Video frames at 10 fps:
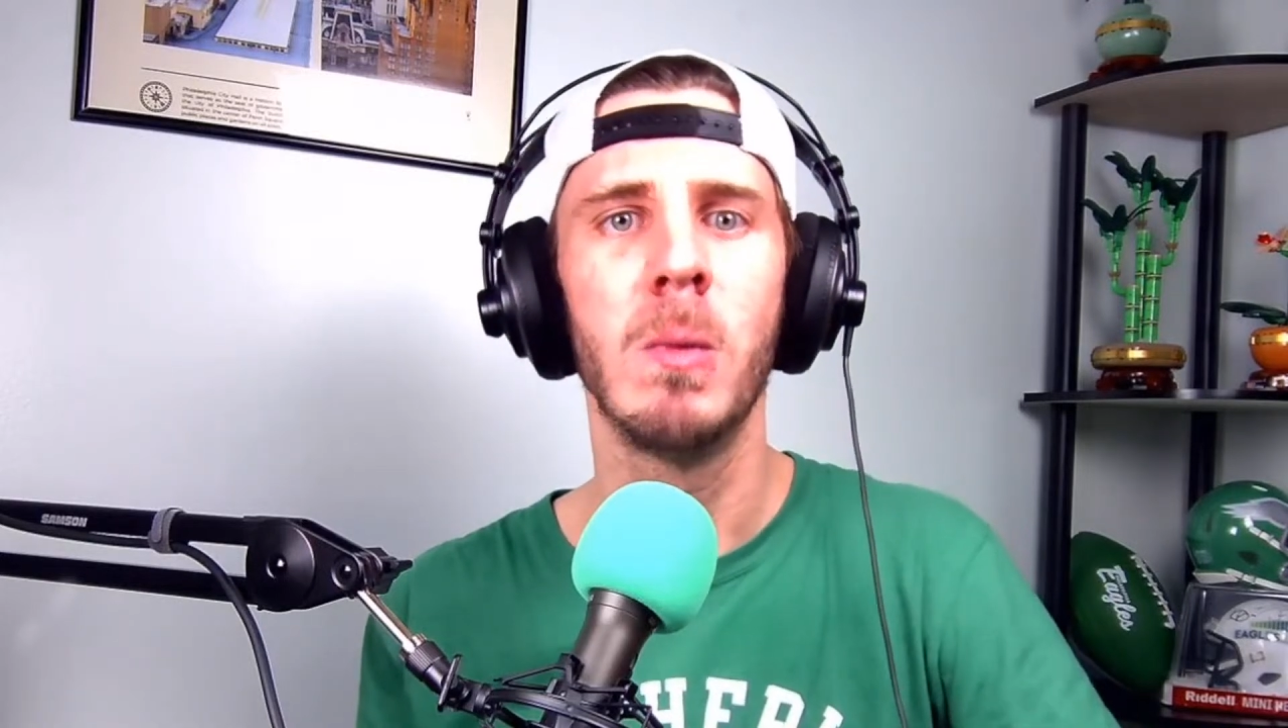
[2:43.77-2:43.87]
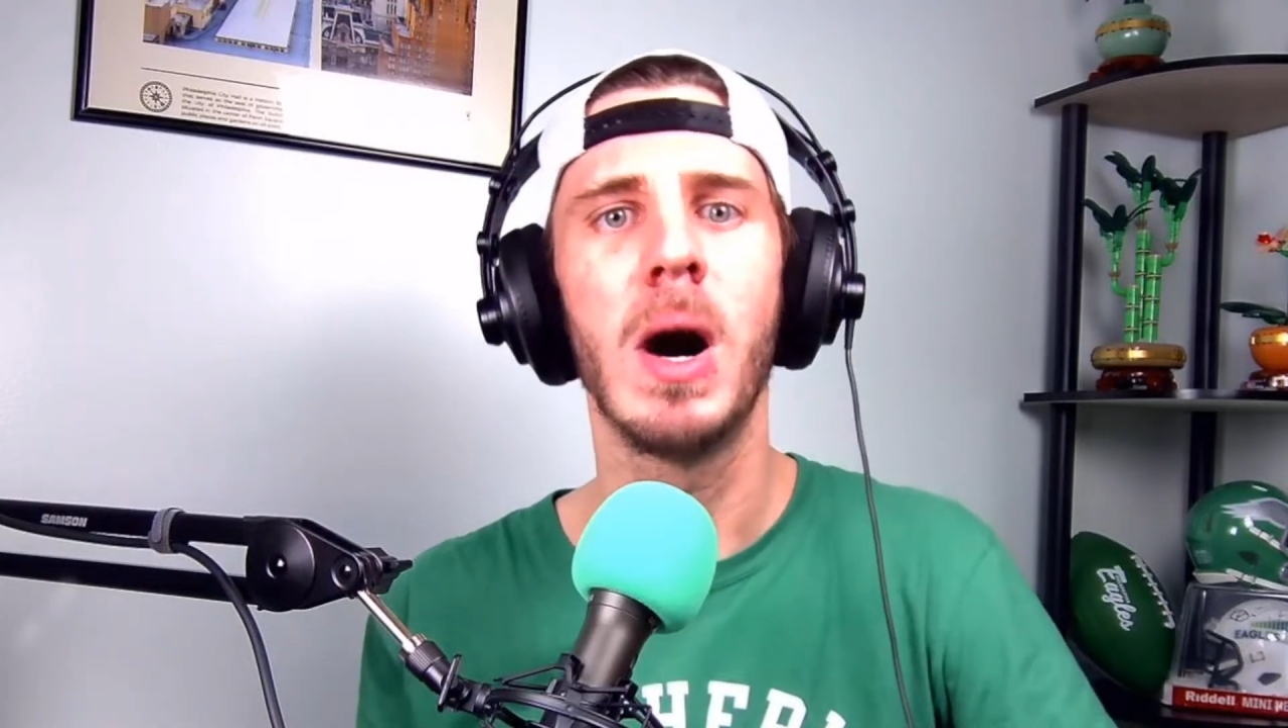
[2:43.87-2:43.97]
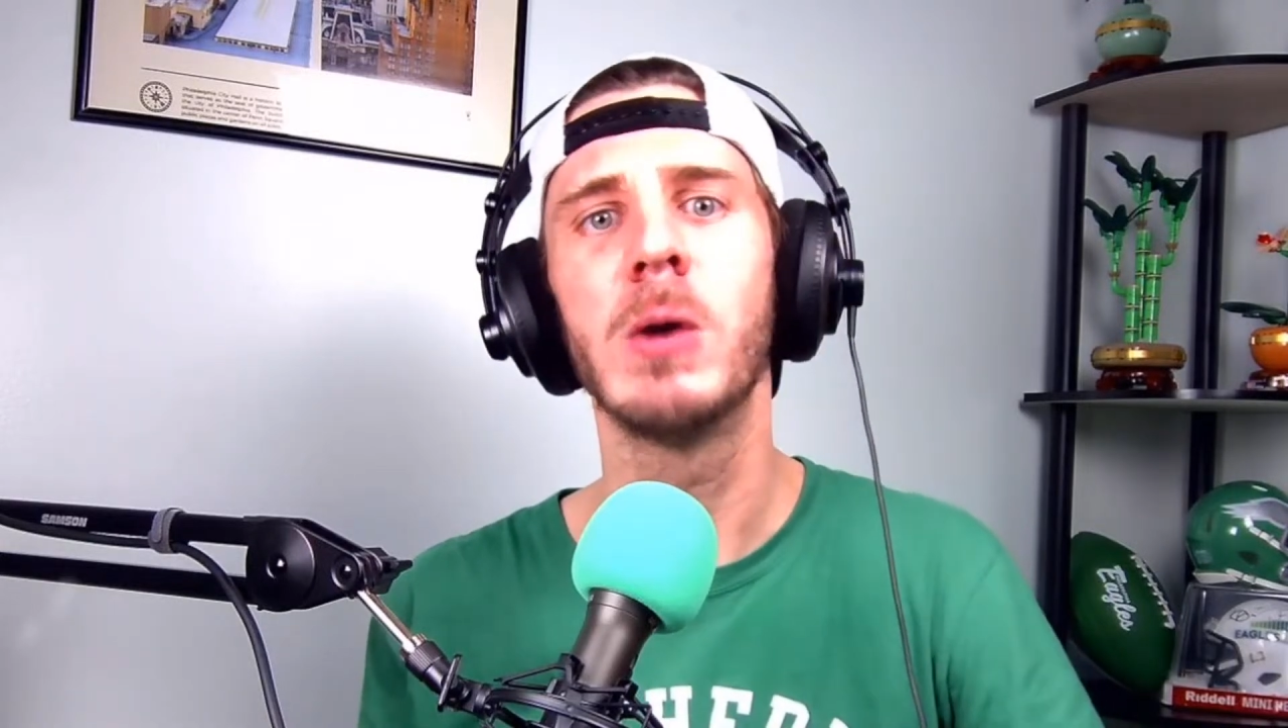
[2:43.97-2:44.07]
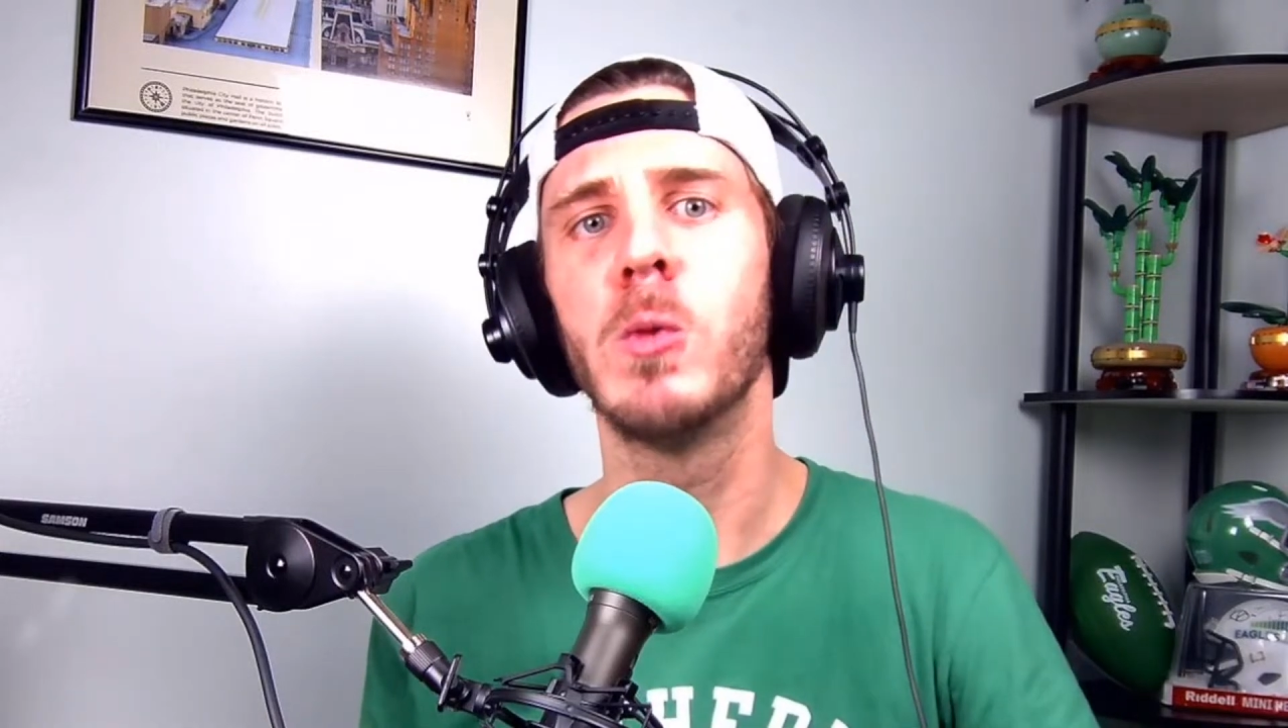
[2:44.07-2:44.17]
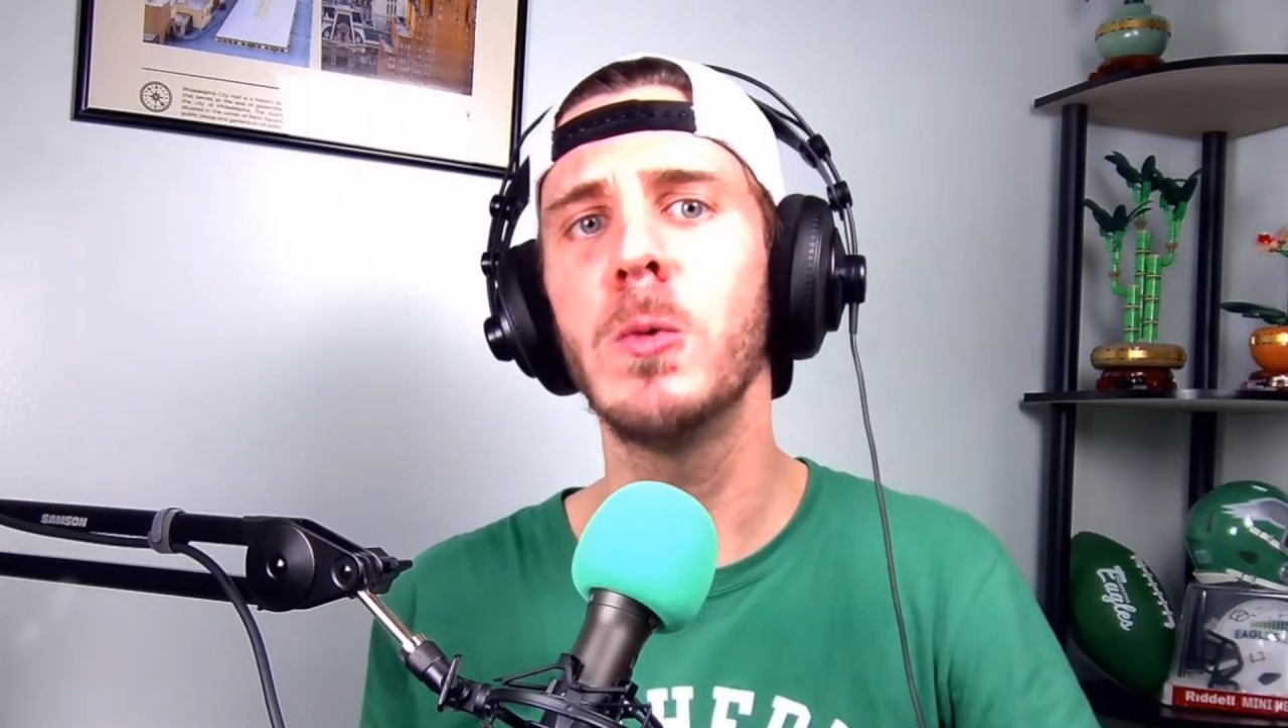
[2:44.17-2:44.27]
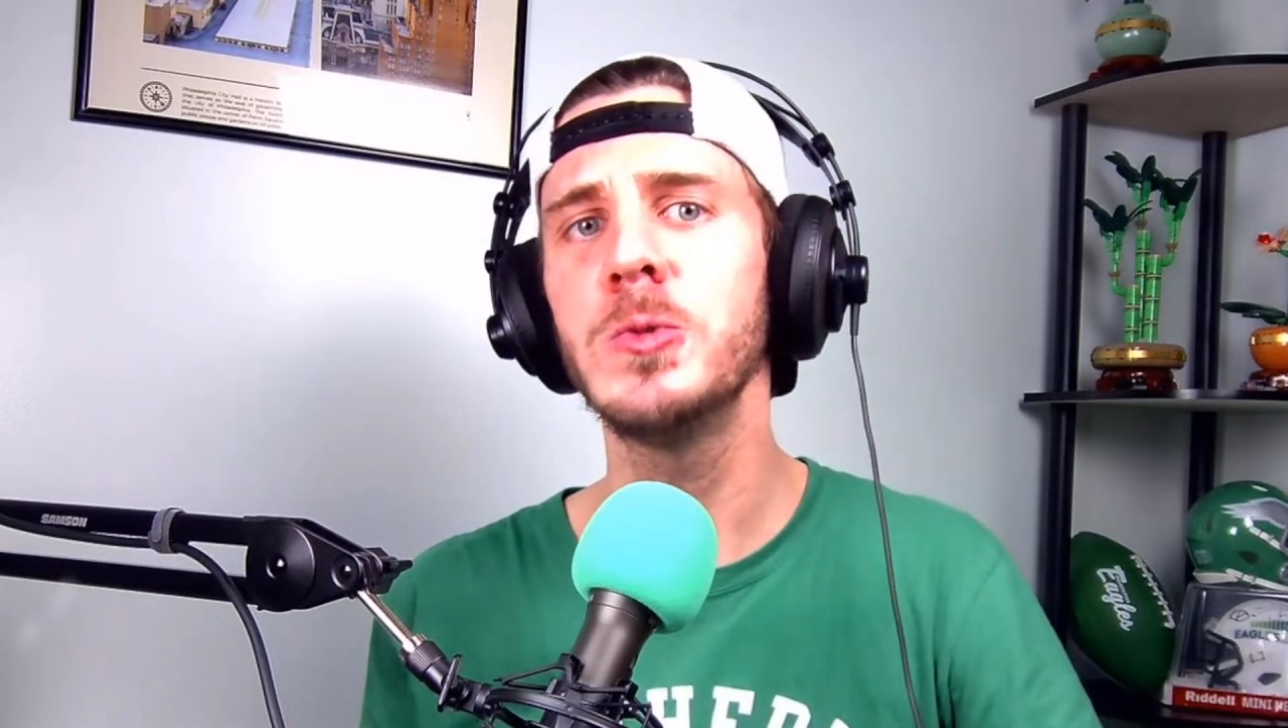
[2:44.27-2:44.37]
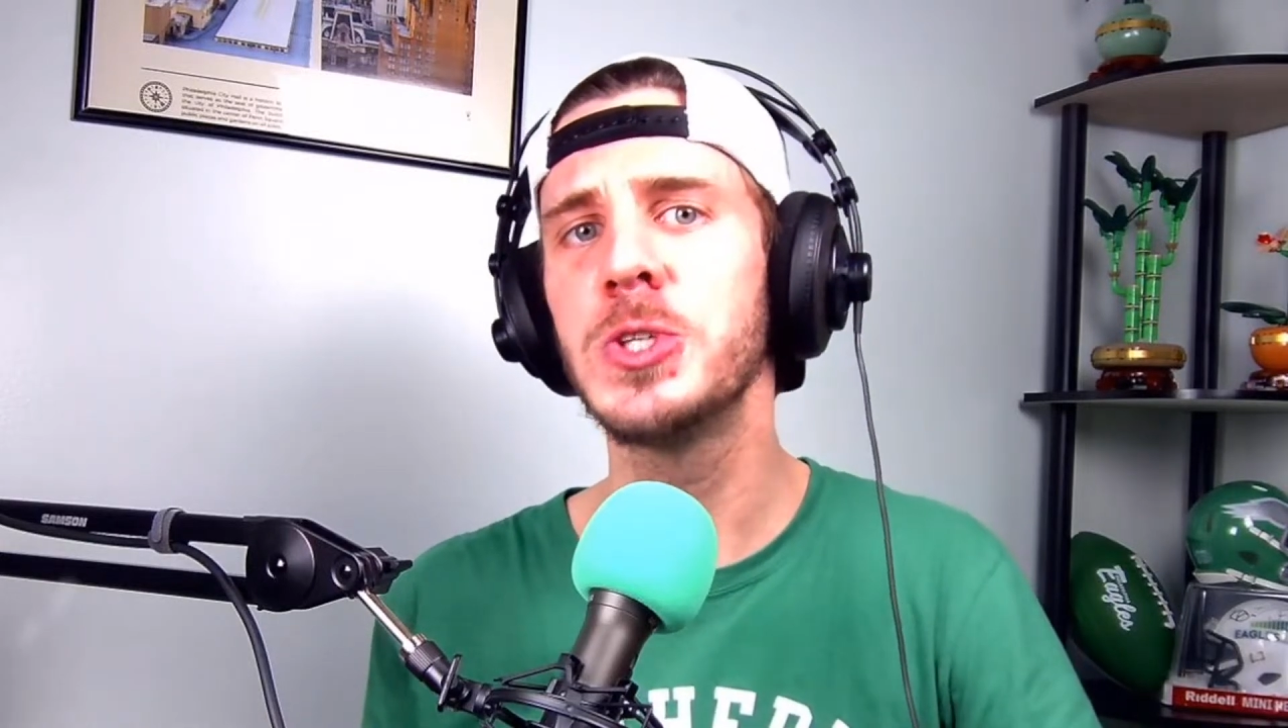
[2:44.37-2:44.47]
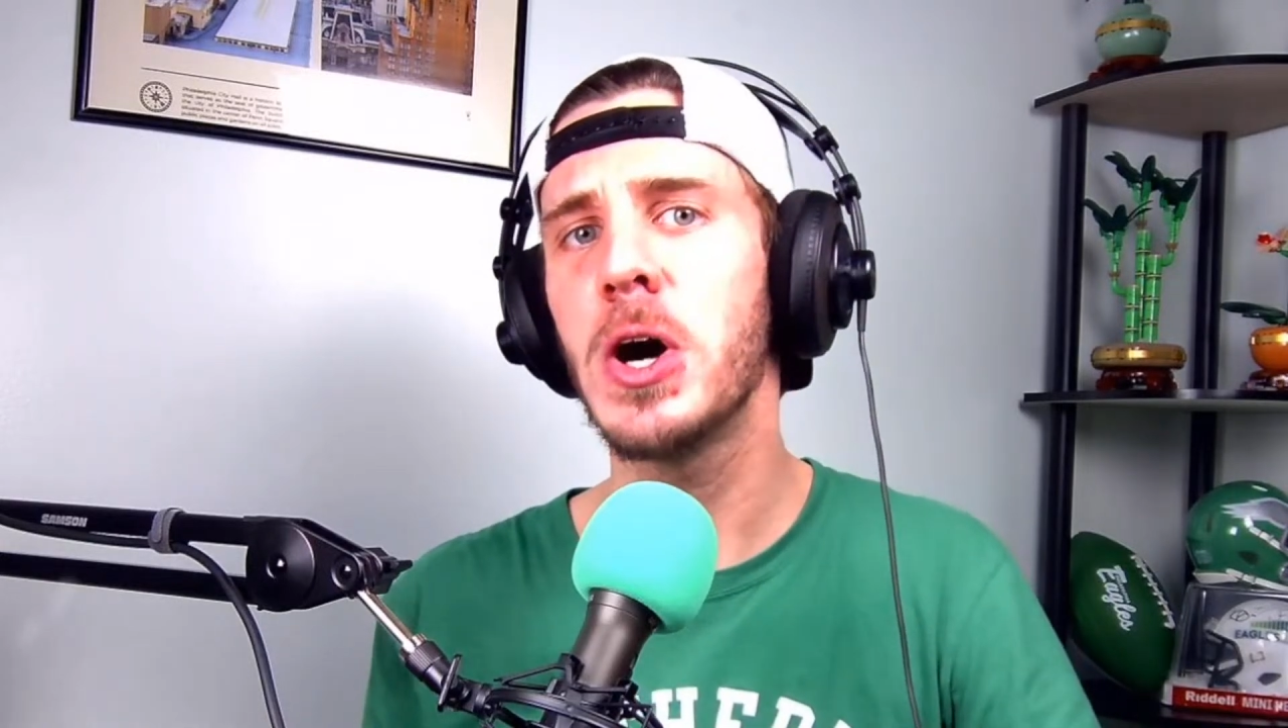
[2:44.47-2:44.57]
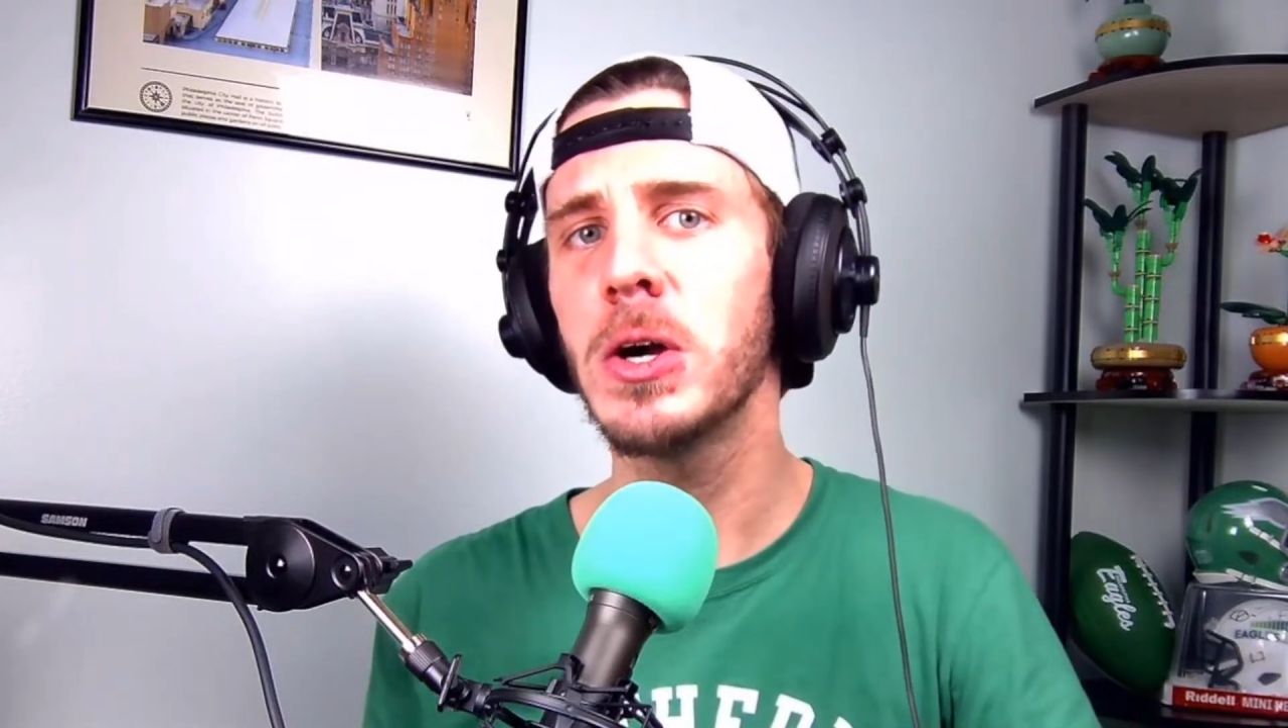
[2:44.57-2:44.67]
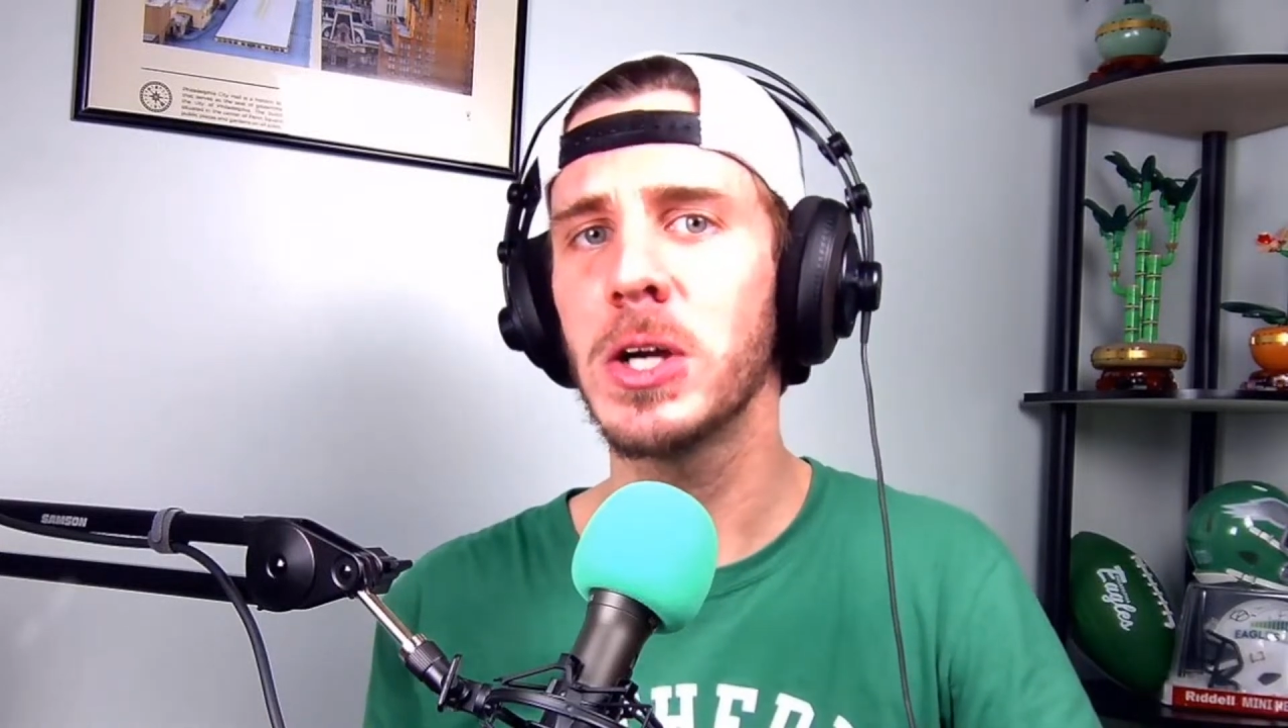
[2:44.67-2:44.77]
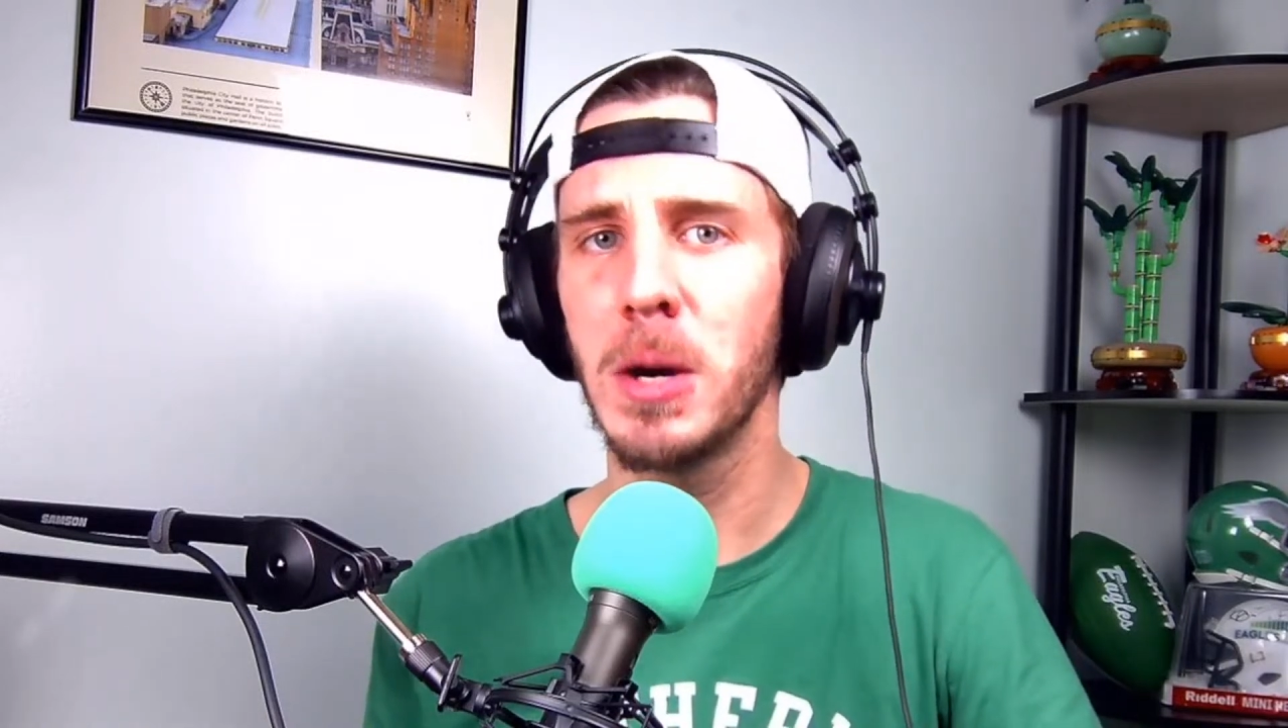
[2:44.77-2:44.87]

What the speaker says: "I won't talk